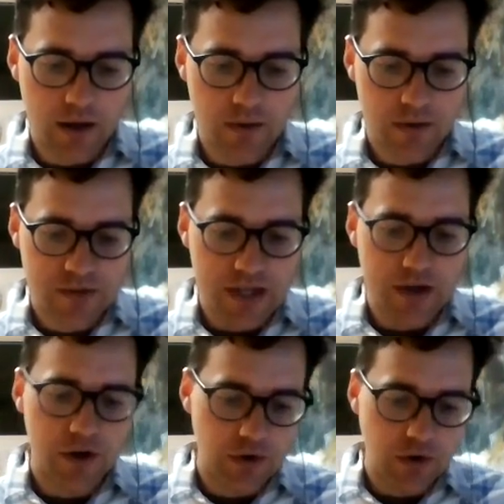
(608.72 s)

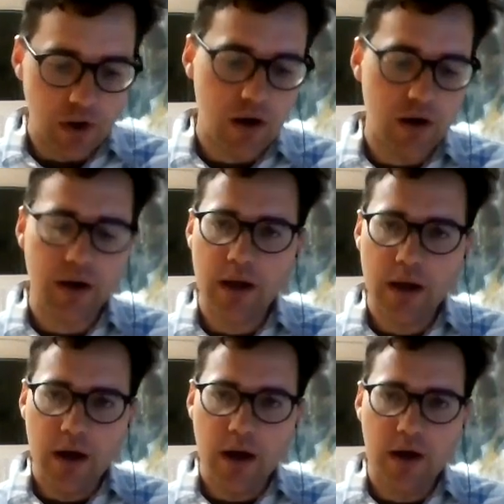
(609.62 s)
Senator Long
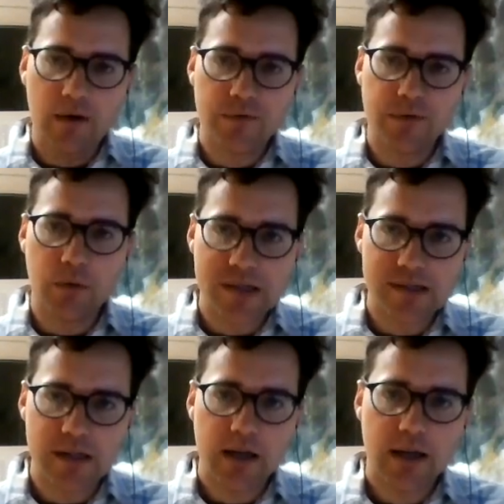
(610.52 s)
of
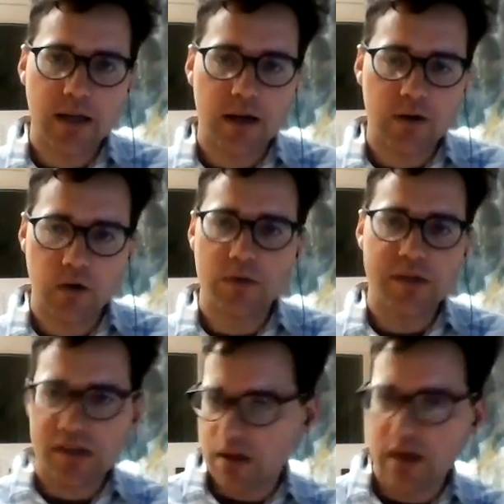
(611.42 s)
Louisiana, who
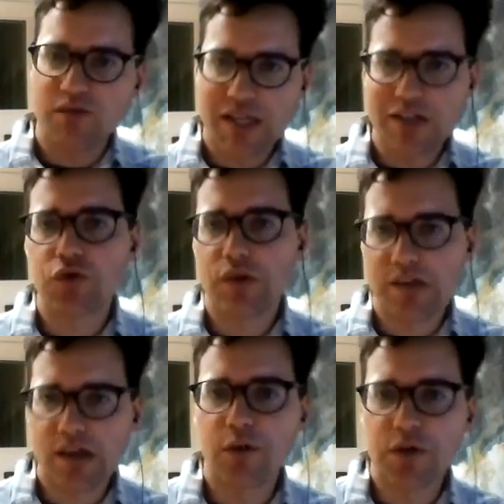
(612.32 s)
was a kind of
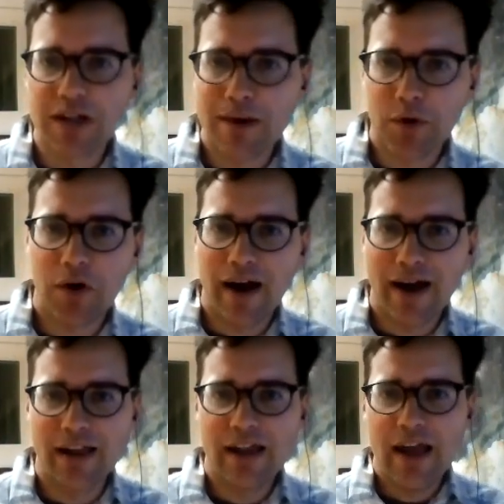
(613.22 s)
centrist Southern
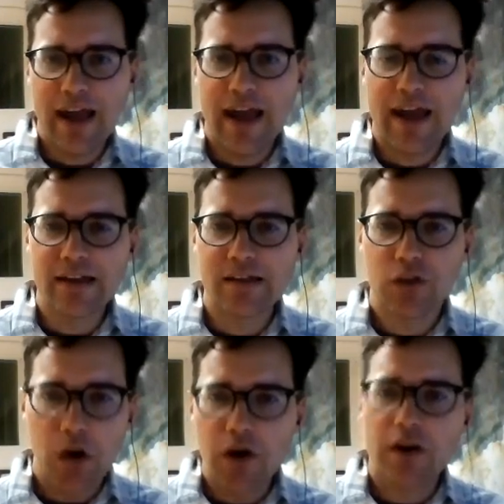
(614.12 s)
Democrat, and
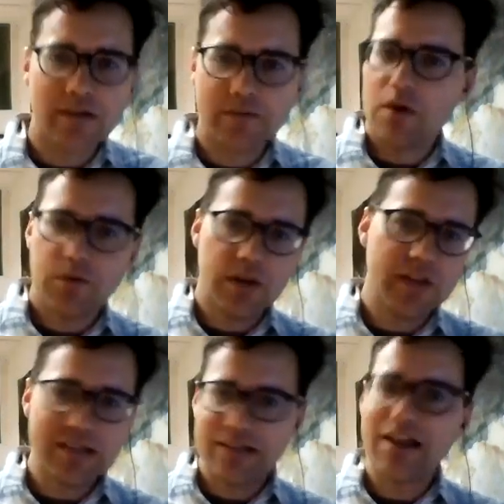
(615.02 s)
Long
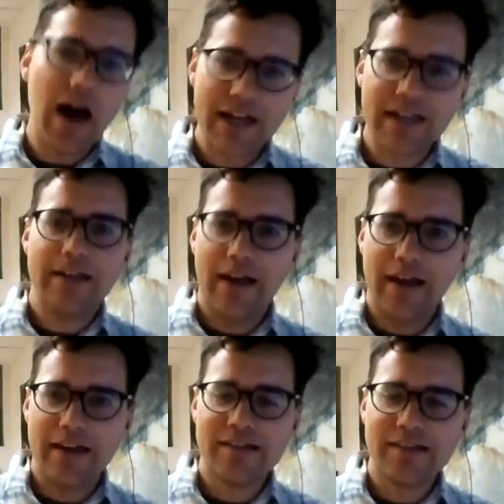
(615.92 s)
really got it
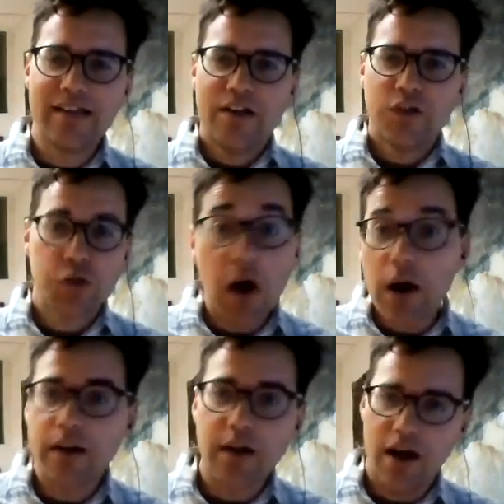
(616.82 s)
and
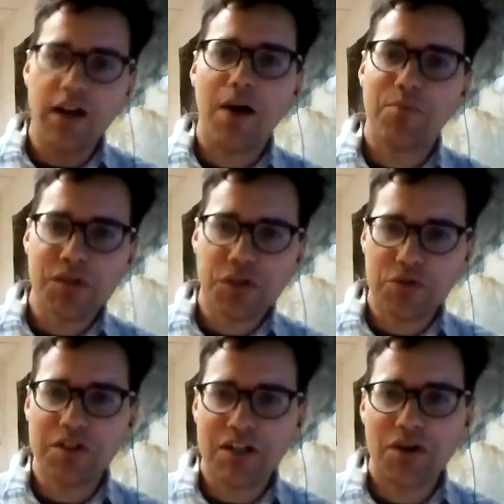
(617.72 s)
saw an
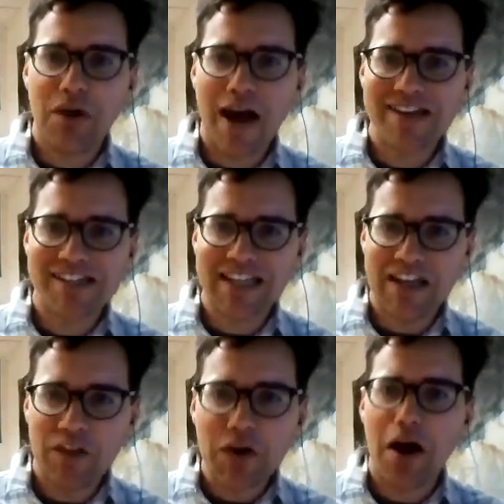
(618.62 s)
opportunity arising
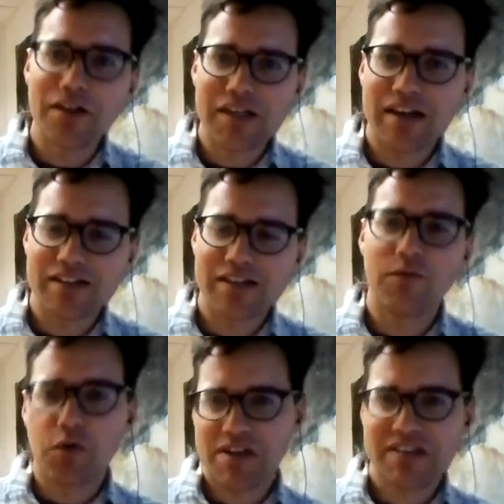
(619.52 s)
in the context of
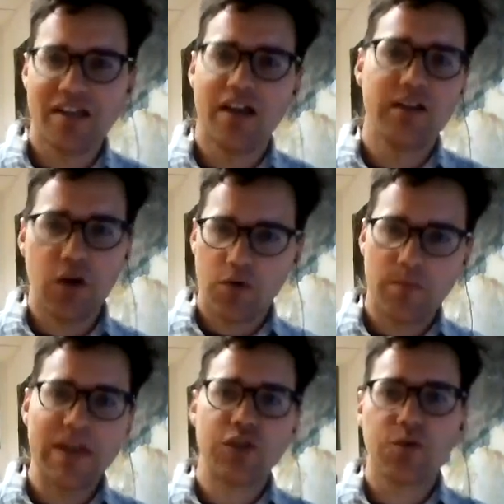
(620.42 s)
ERISA, a
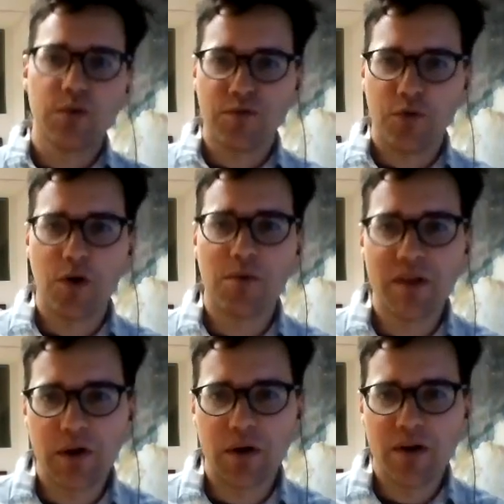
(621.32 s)
major reform
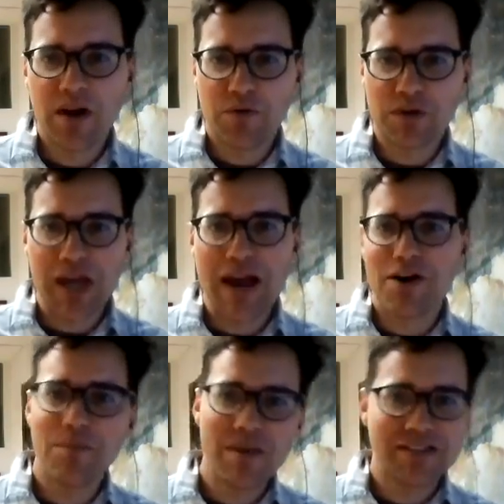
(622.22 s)
in the
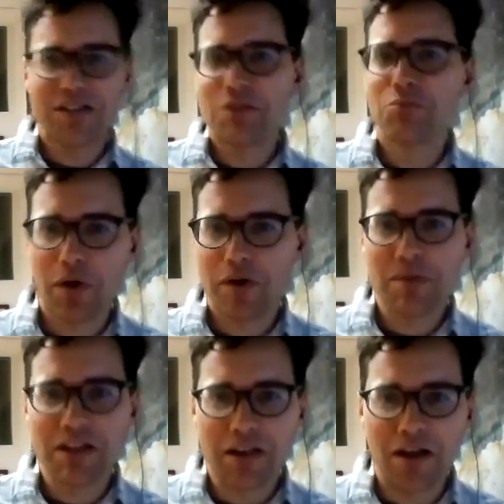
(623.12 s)
retirement and
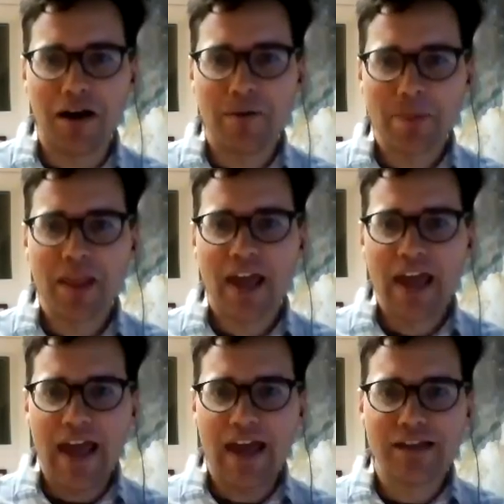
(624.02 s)
employment law.
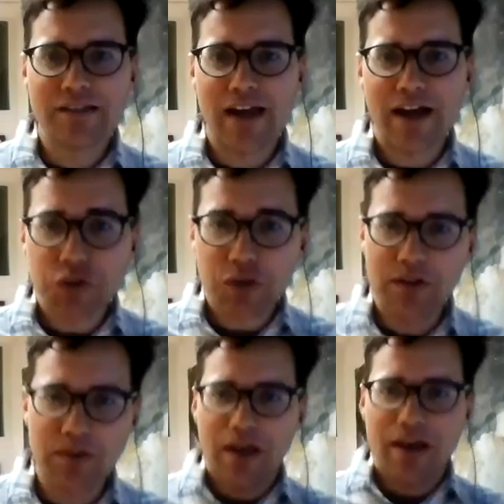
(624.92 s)
And
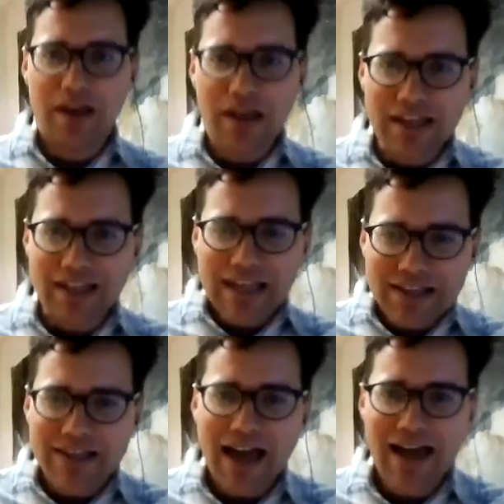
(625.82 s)
actually,
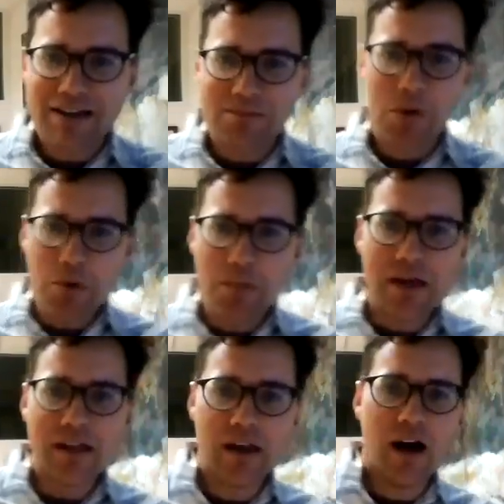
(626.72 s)
in that
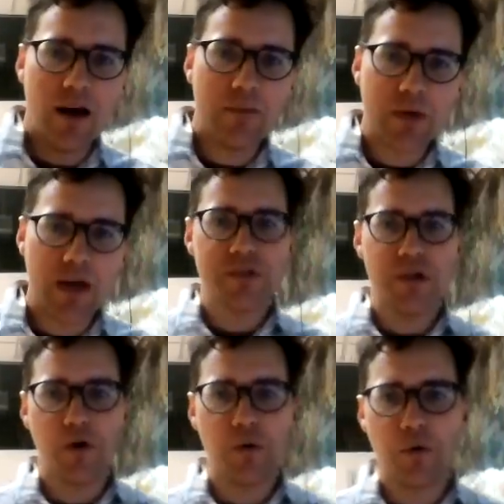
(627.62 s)
moment,
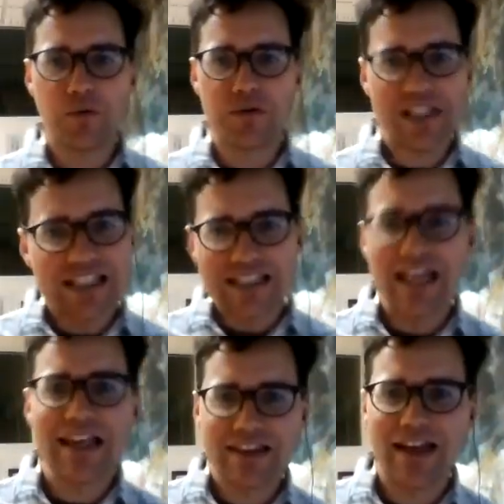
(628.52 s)
Kelso didn't
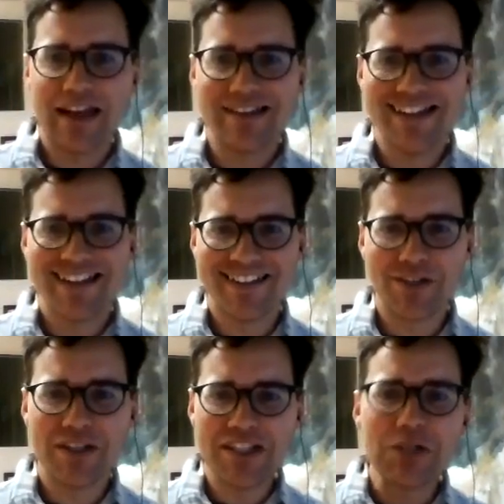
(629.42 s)
like that idea.
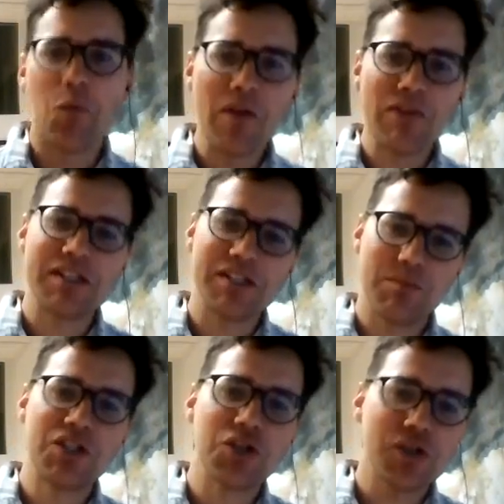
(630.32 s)
He didn't want this to
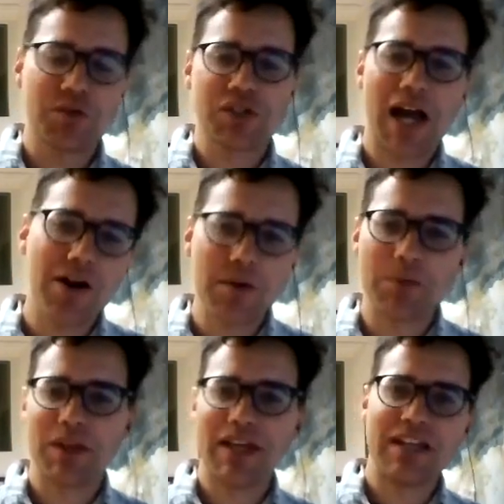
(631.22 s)
be just a
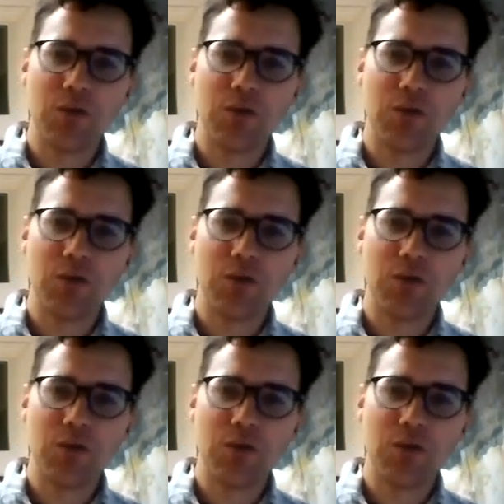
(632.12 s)
retirement plan.